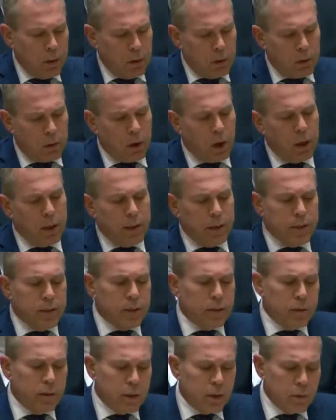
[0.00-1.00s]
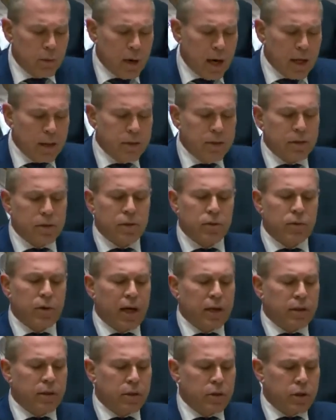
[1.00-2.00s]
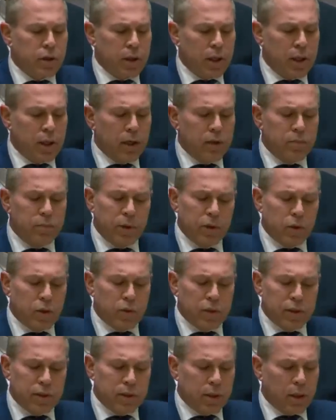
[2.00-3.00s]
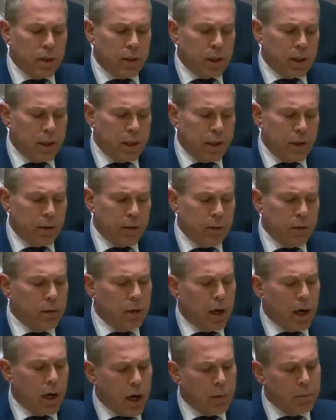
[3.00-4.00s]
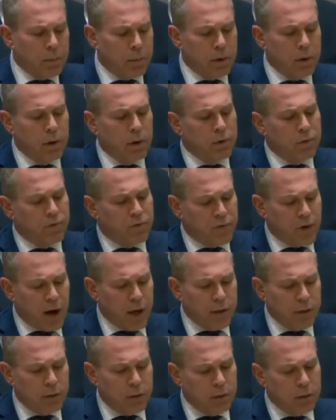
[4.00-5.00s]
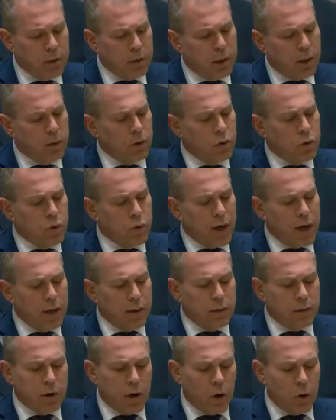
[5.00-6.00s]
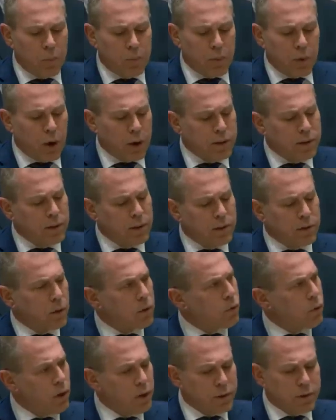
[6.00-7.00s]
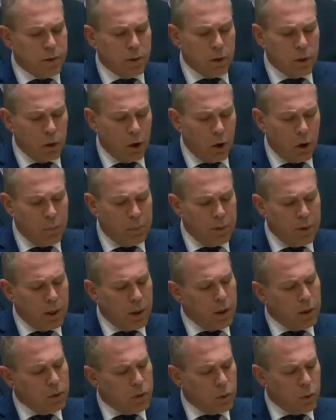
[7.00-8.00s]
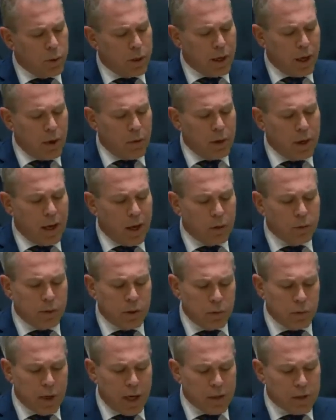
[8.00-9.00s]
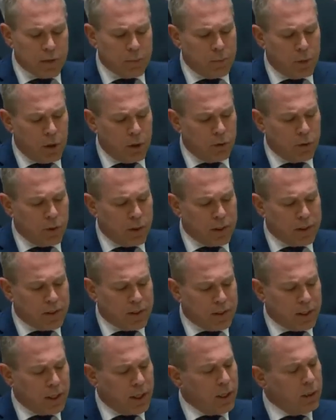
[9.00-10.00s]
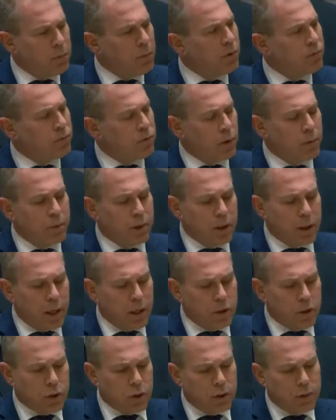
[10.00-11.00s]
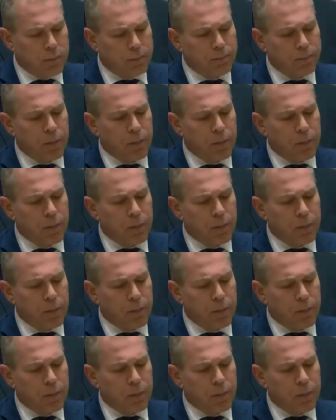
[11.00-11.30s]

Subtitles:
Colleagues, Iran's strategy has been crystal clear: arm, fund, and train terror proxies across the globe to carry out Iran's murderous scheme of domination.